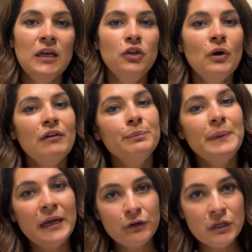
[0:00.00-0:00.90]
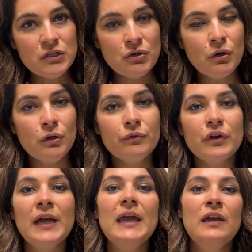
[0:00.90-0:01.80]
You have better control
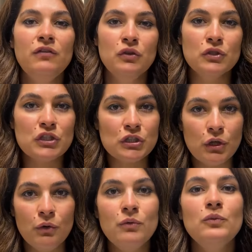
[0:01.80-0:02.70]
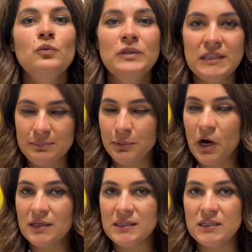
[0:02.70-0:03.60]
over it if you slow the
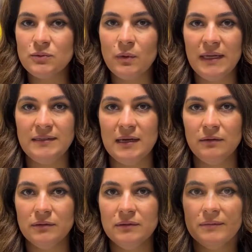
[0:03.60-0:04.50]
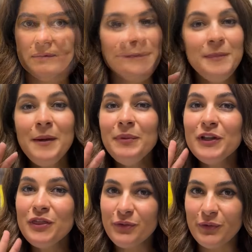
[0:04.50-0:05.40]
process way down. Tip number
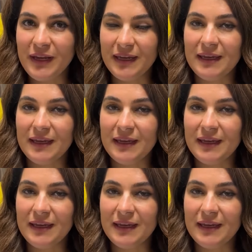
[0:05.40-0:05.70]
3,